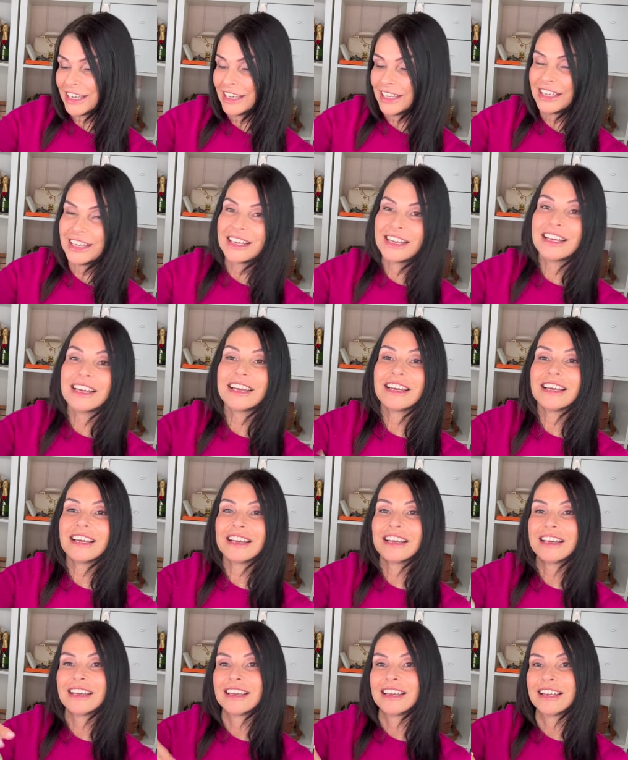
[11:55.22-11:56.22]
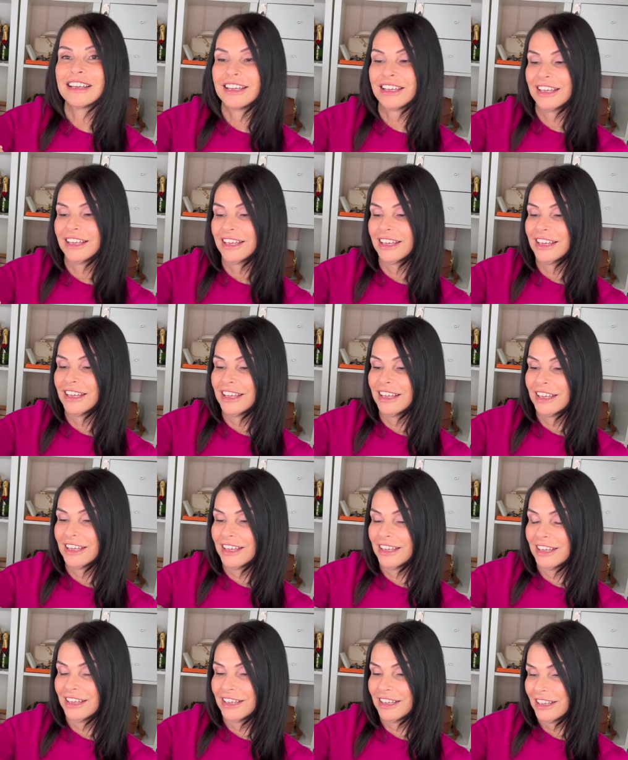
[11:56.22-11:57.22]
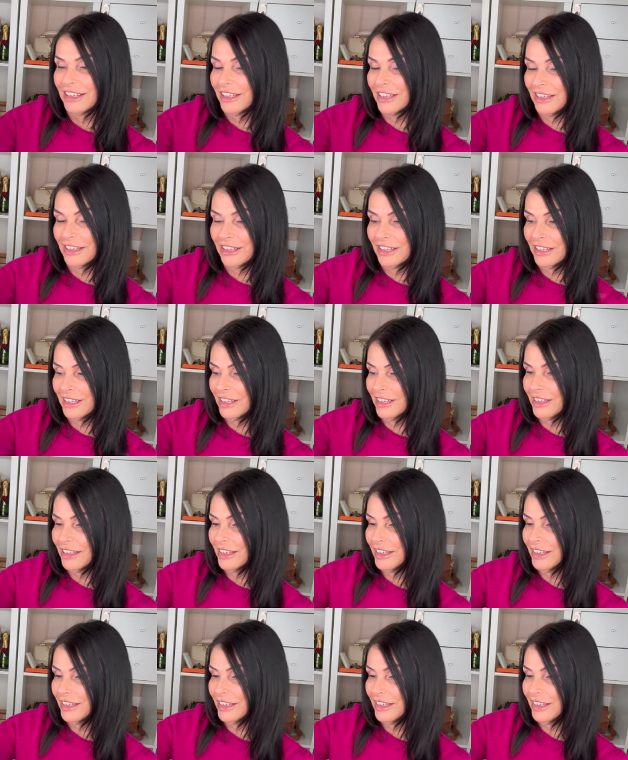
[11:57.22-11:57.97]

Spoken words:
(no one is talking)